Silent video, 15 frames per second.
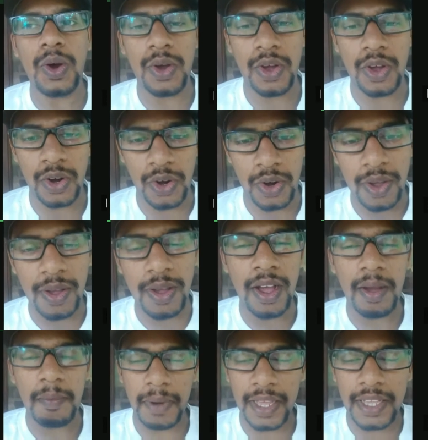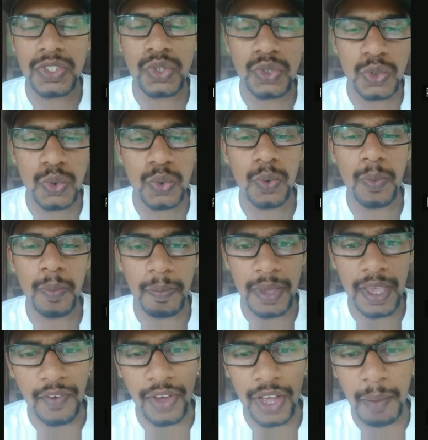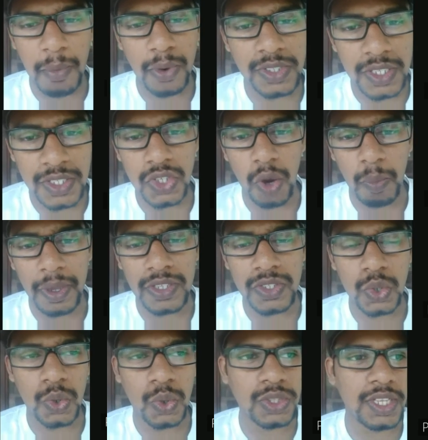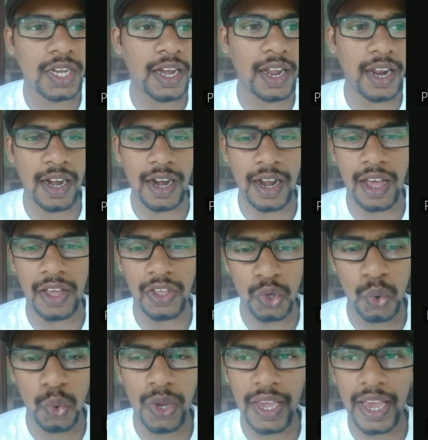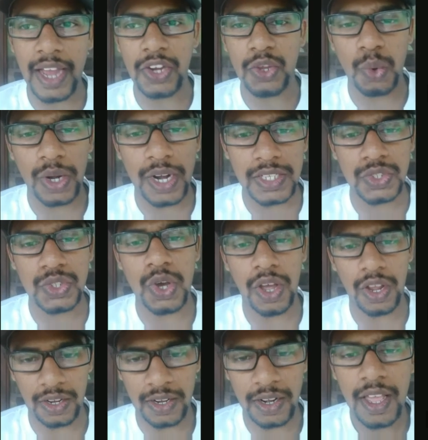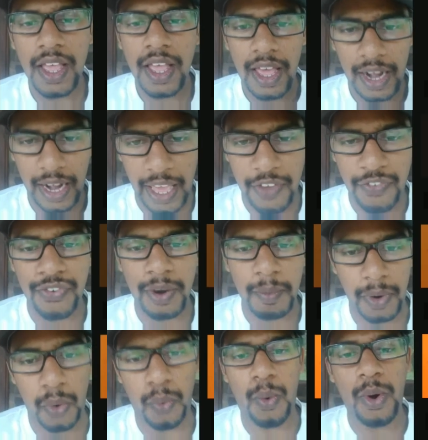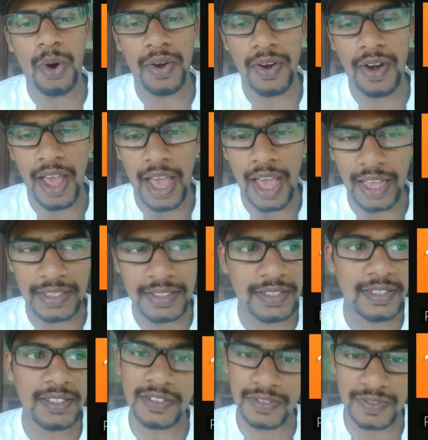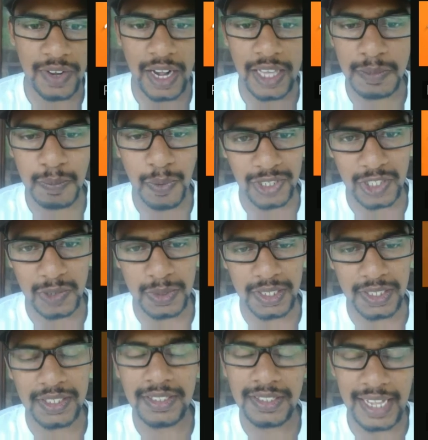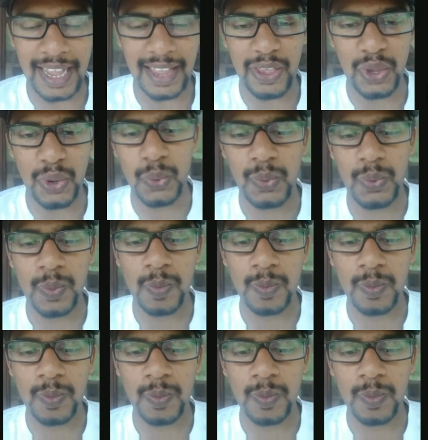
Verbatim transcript: um, uh, please do be aware about this topic so that uh, you can utilize your life from now on as well as possible. Thank you.